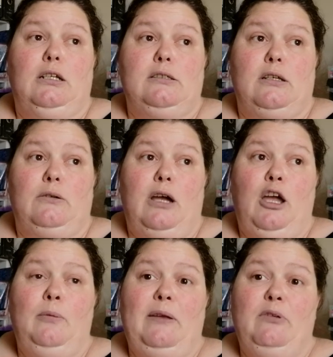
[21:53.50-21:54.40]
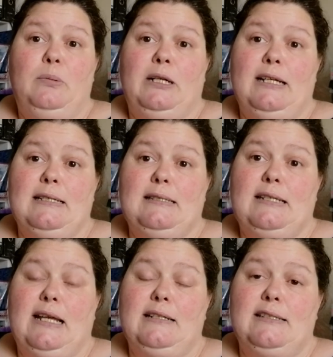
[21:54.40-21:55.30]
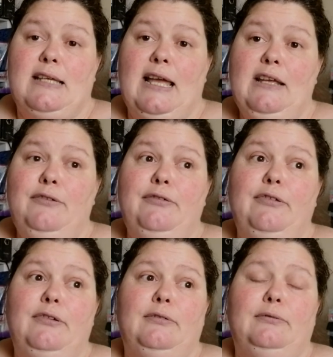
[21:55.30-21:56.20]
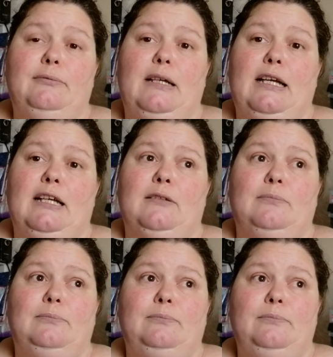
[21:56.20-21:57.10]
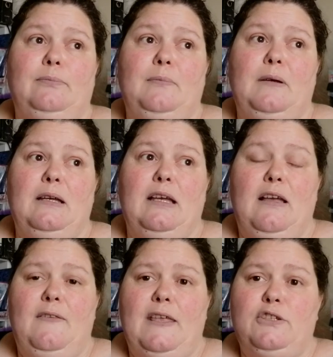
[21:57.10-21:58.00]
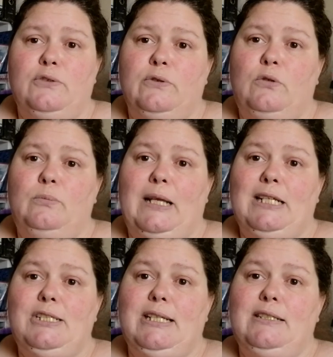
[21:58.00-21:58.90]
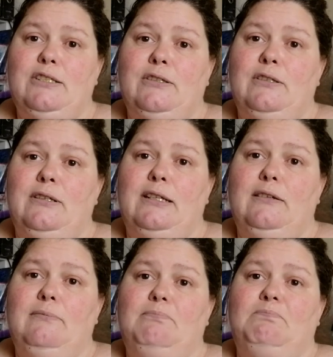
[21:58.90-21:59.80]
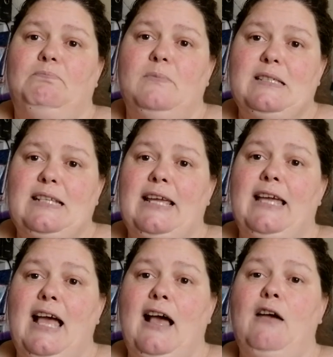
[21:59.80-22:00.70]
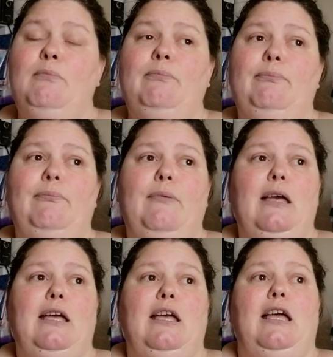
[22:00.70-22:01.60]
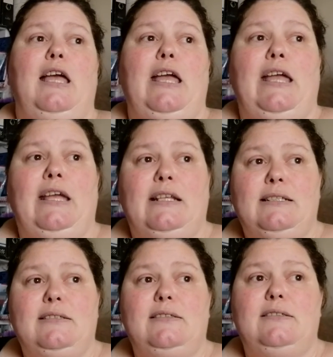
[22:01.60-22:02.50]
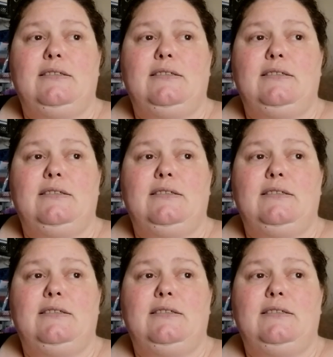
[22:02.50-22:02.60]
So I hope everybody is staying safe, that you're all managing to stay calm and